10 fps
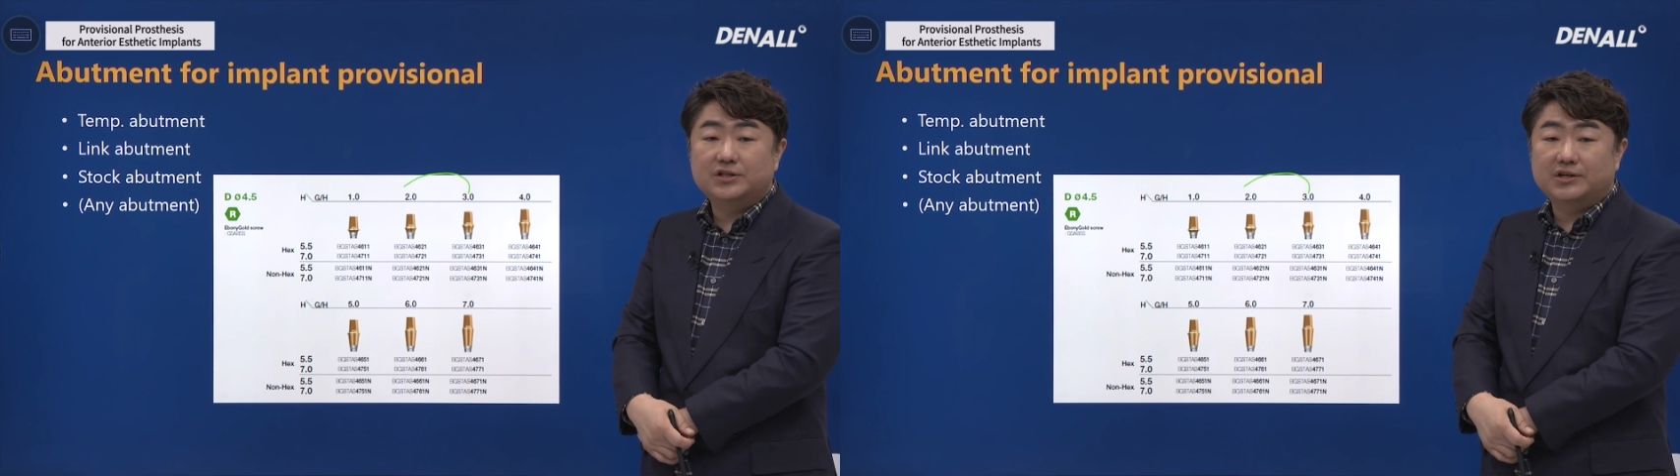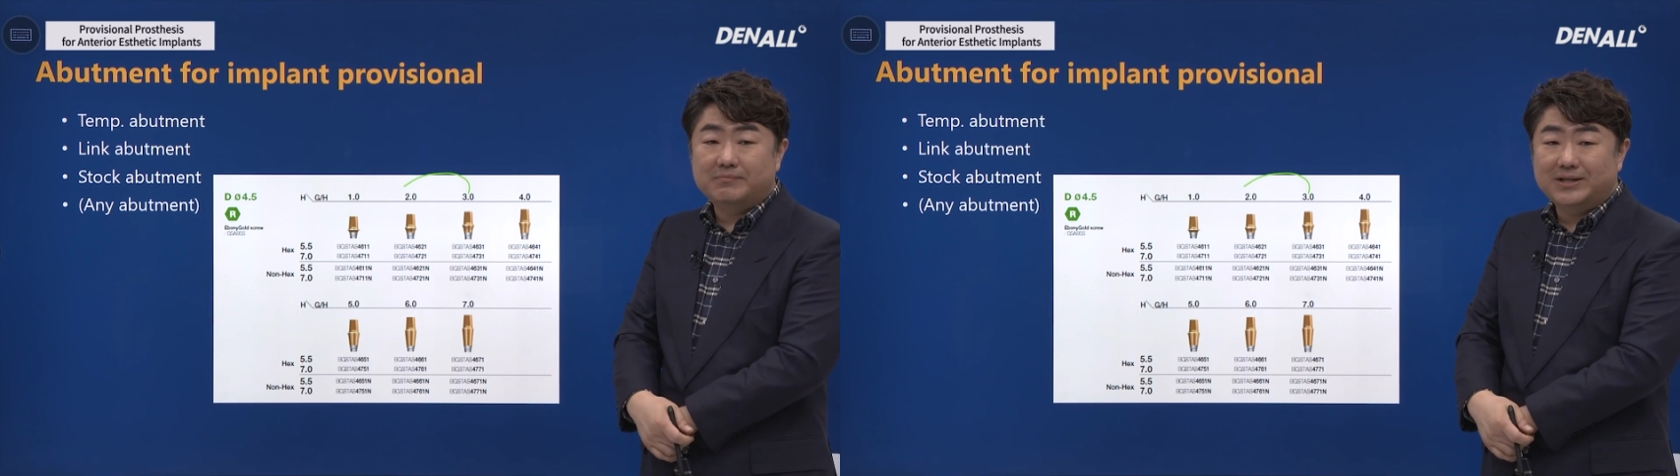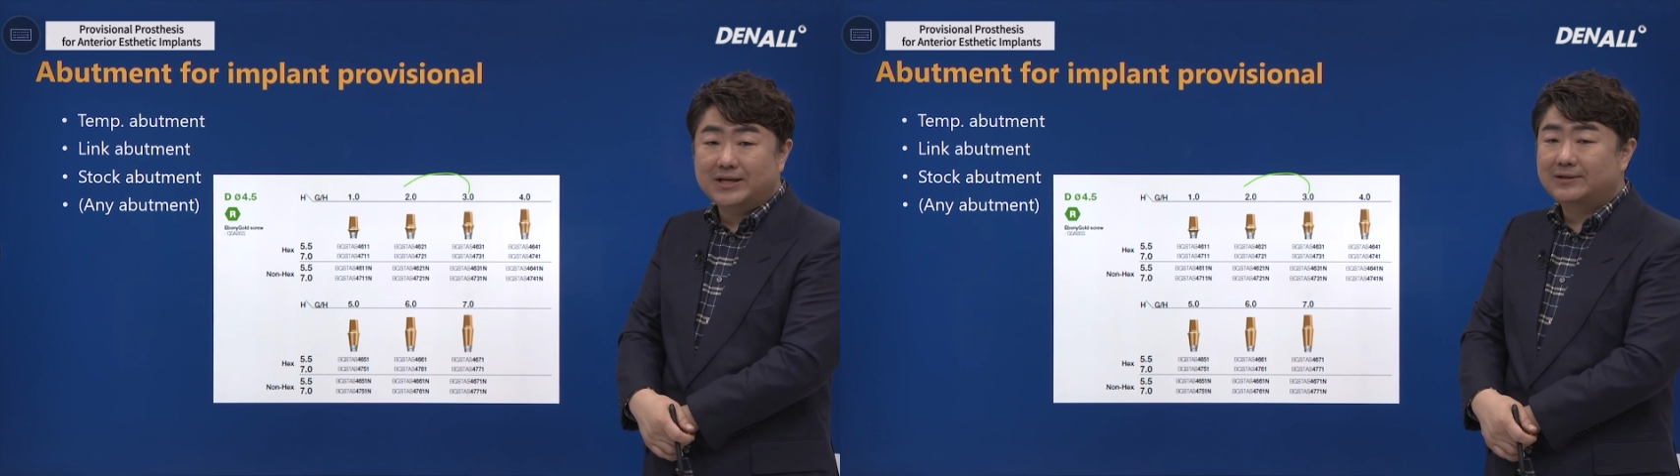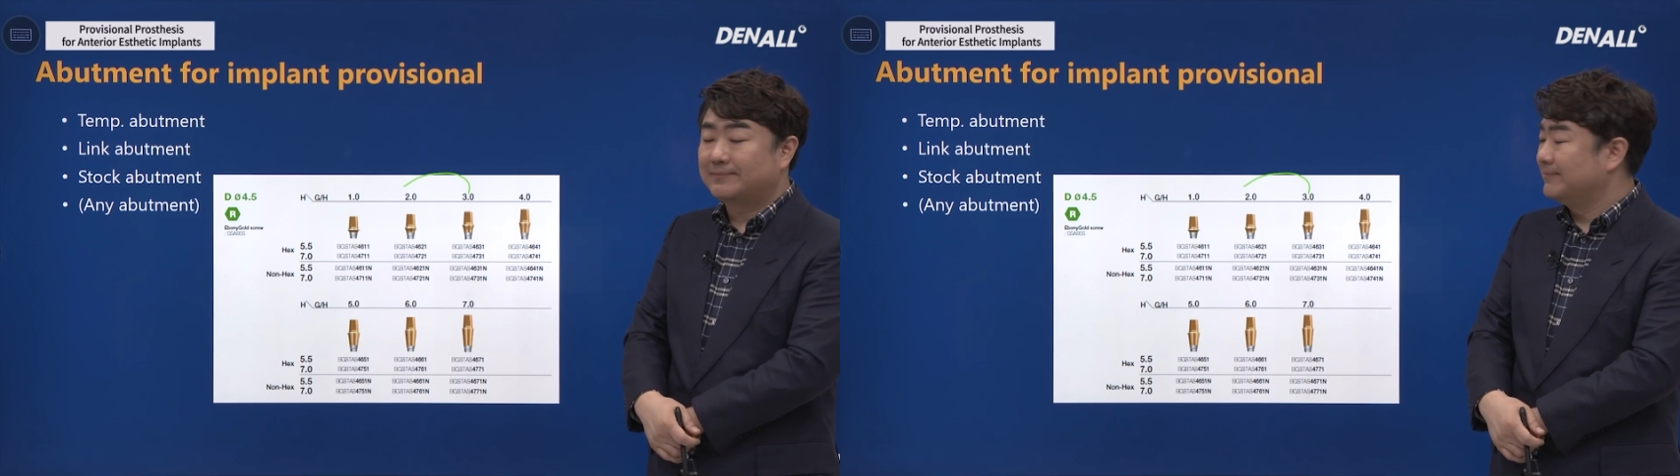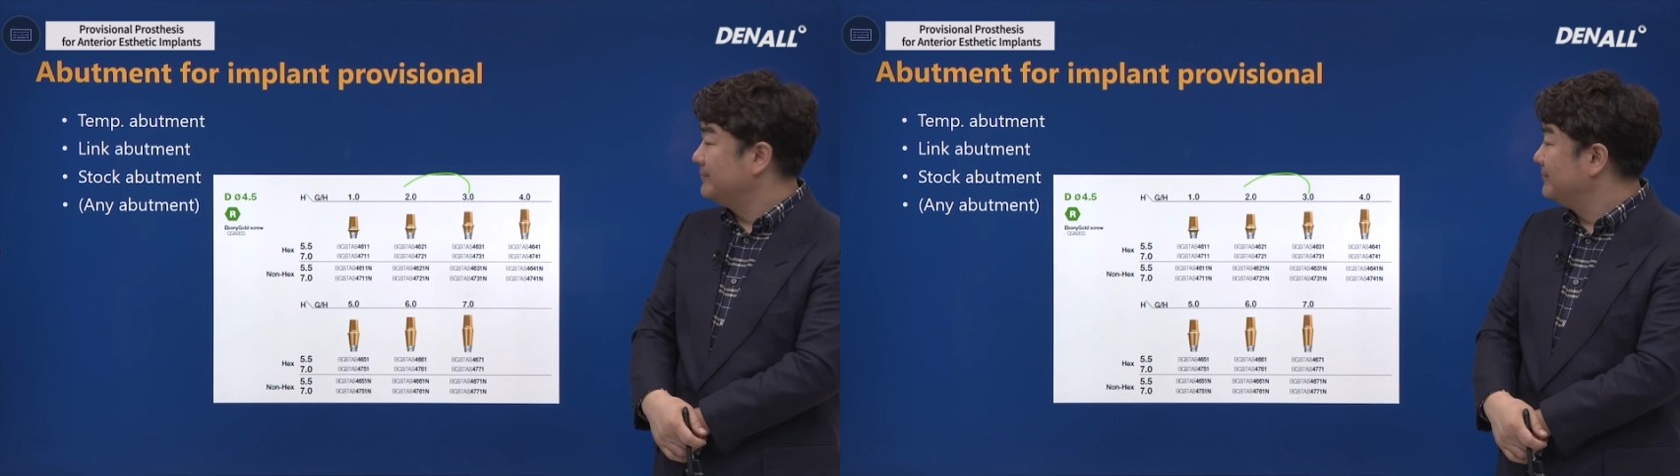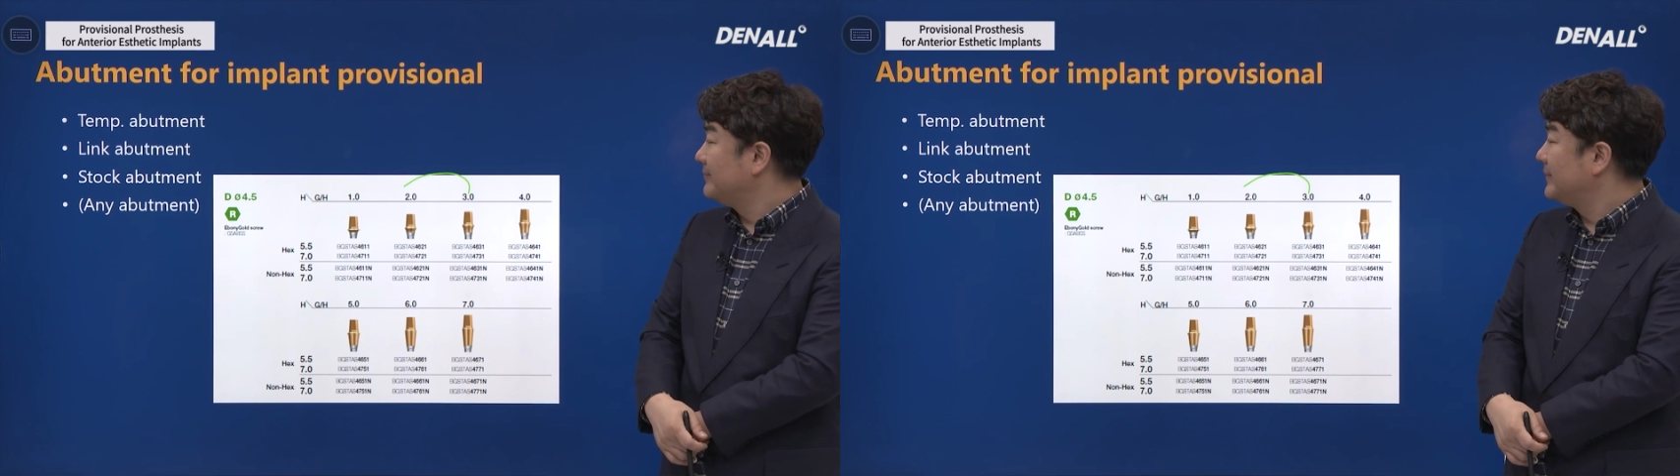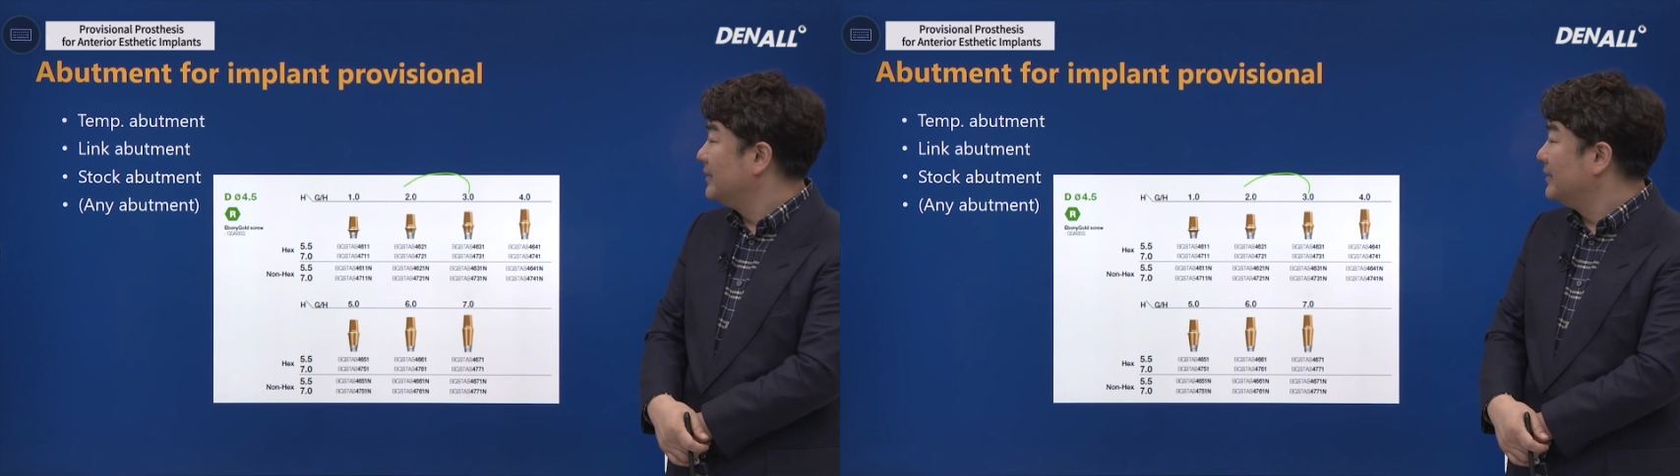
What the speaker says: 2 mm or 3